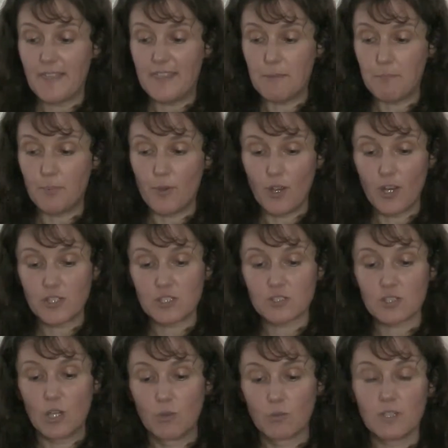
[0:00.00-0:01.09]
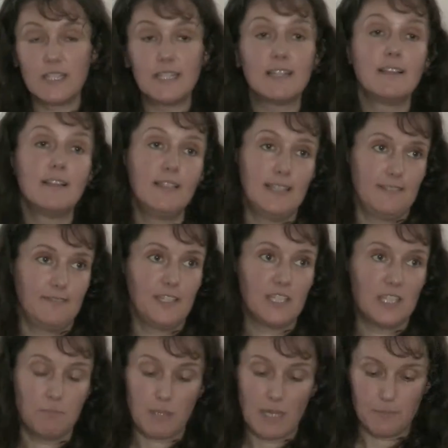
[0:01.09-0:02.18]
the bird is only
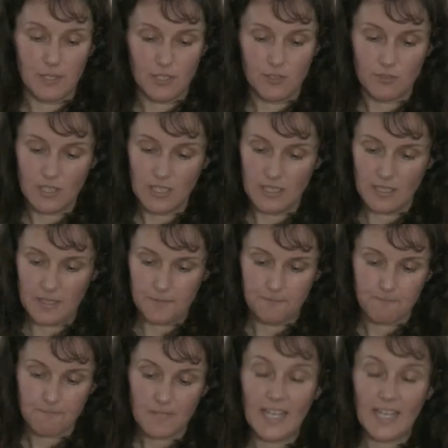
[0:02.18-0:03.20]
living in Papua New Guinea